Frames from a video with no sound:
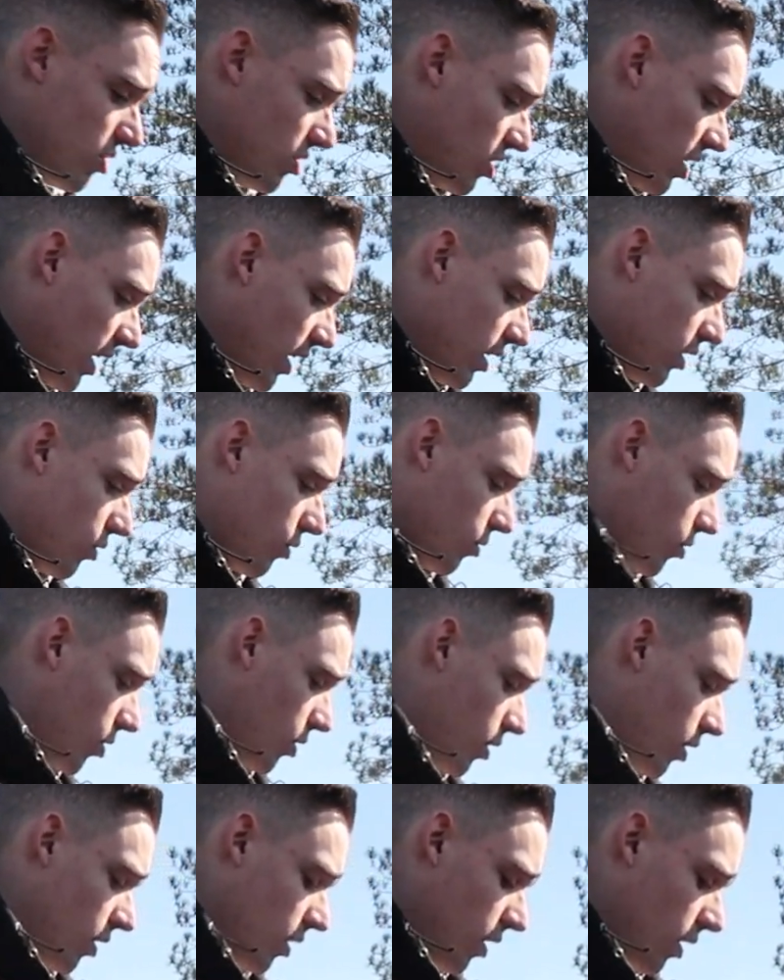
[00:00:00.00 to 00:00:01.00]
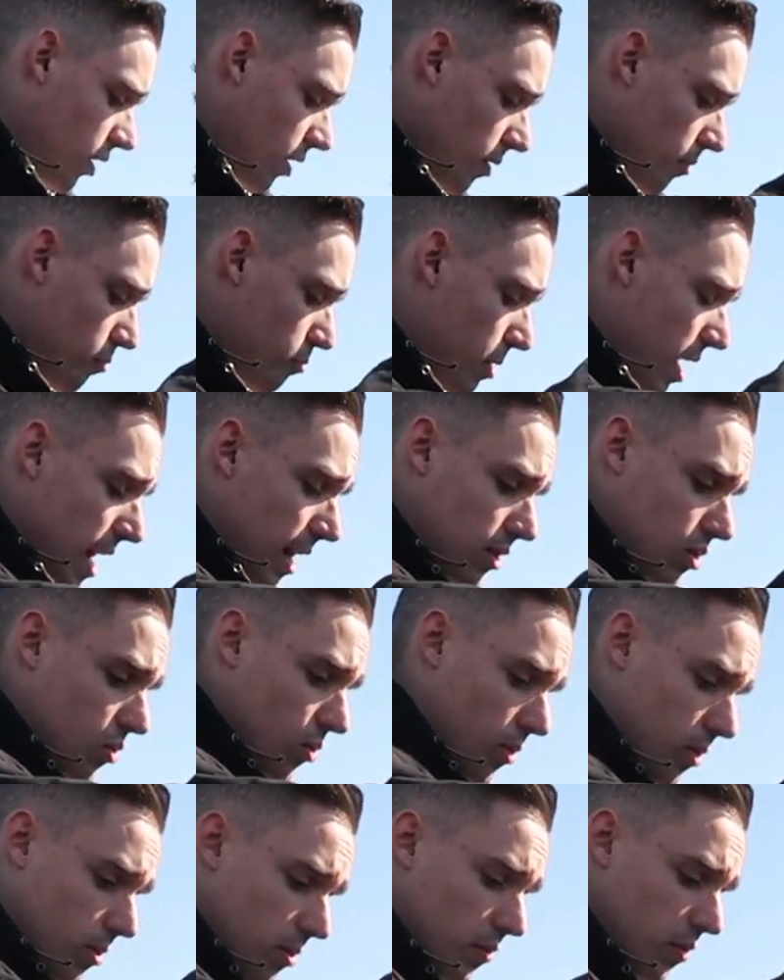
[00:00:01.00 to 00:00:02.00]
side door, back
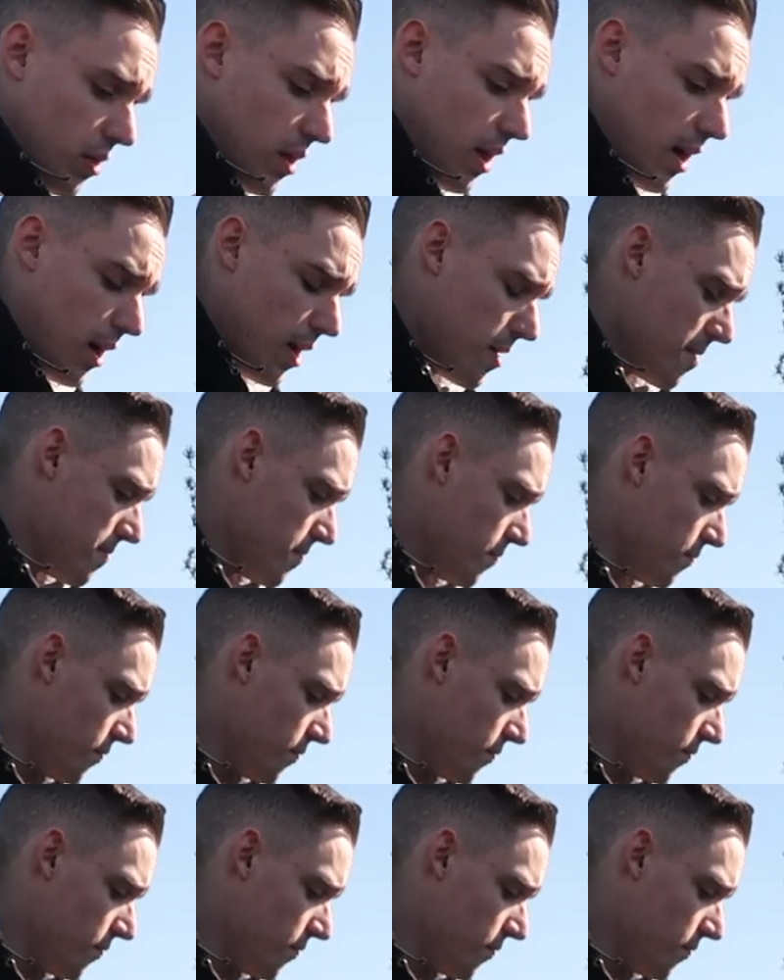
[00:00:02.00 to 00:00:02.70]
door over there.